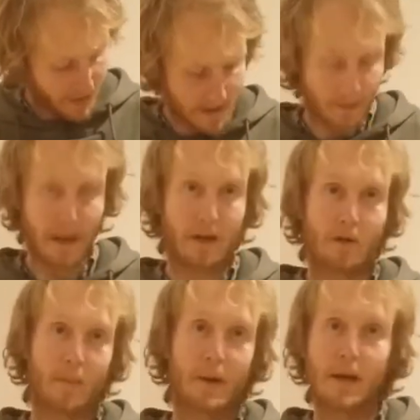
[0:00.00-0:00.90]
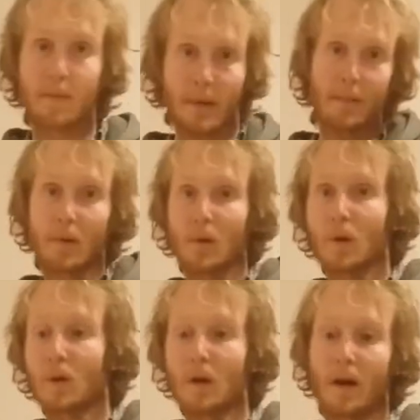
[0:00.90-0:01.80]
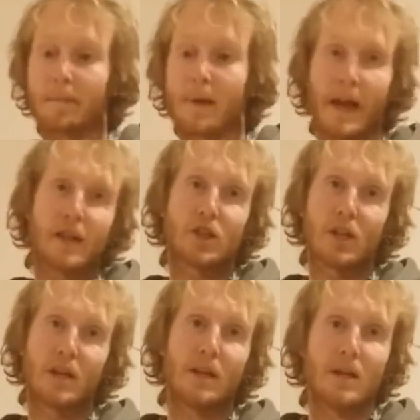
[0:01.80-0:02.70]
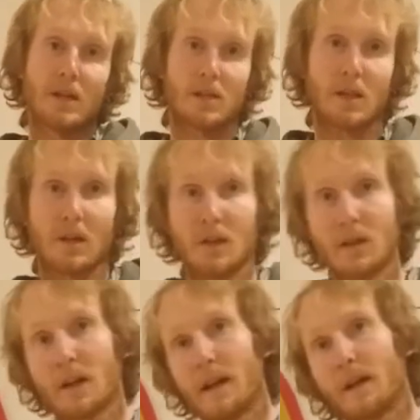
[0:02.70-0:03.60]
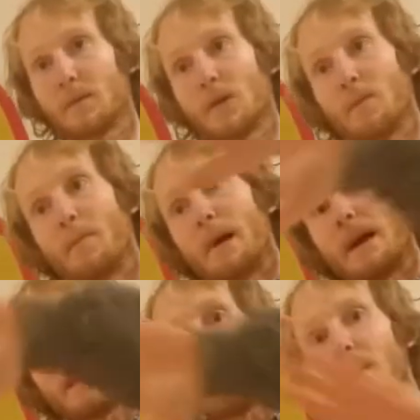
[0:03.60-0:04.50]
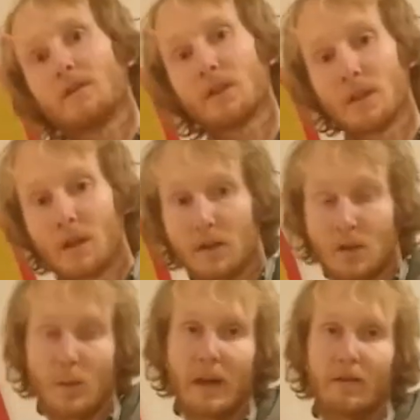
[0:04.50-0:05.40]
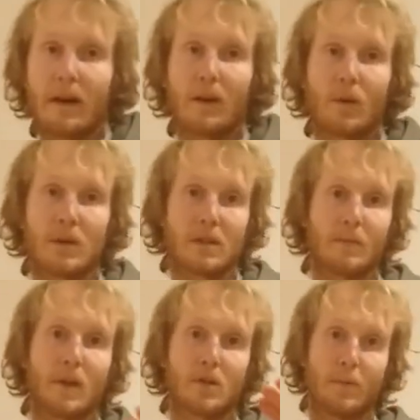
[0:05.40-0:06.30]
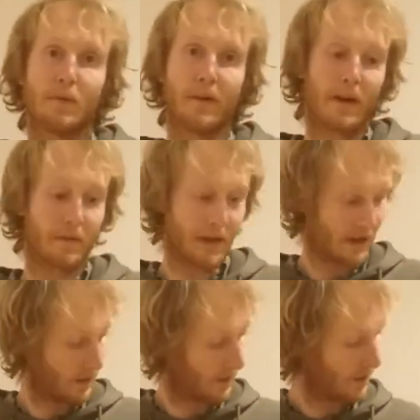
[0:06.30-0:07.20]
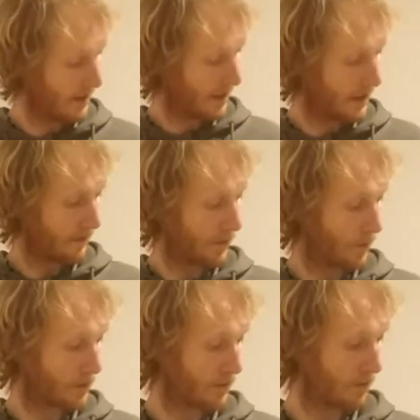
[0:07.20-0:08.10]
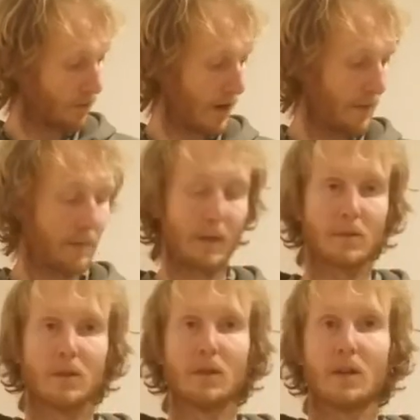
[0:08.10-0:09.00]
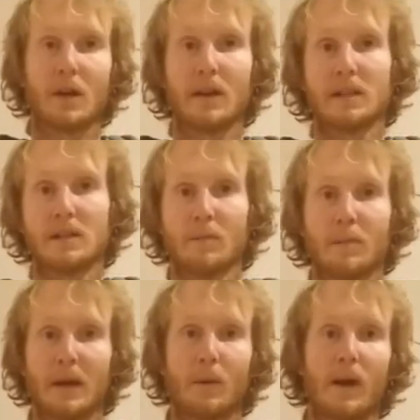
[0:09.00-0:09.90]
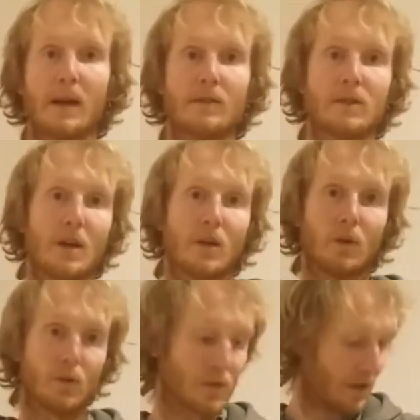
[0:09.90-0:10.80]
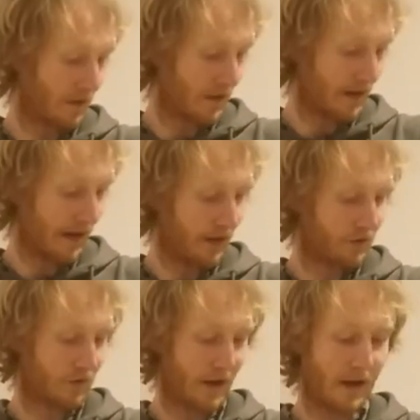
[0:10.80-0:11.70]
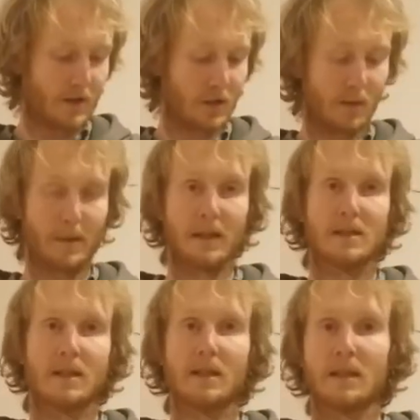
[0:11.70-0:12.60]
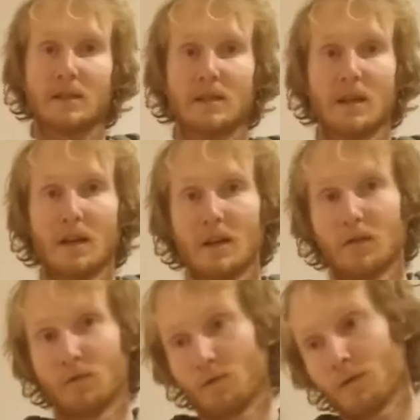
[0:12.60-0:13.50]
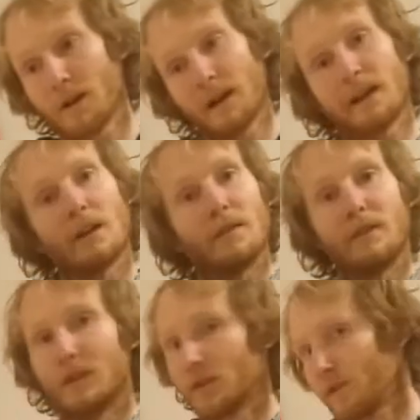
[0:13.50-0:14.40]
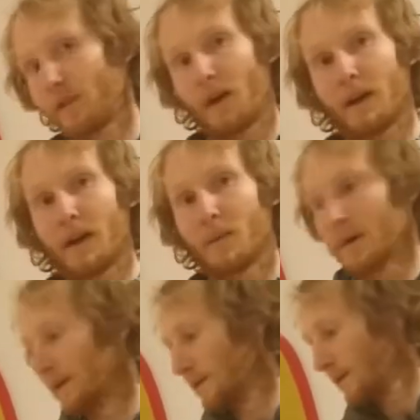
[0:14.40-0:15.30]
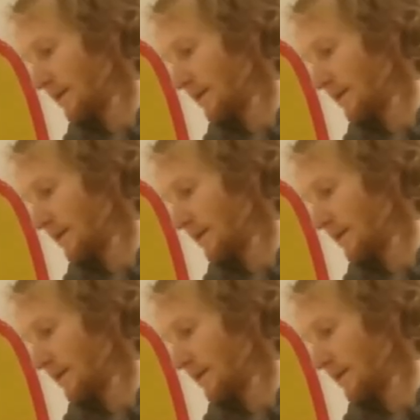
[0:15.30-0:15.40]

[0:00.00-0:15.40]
is a bit grippier, a bit more edgy, so you're going to end up doing bigger carves because you can't swing it around quite so much, but very, very good if you want some grip, perhaps you're going into some bigger waves. Also, the extra edging ability is really good for just flying upwind.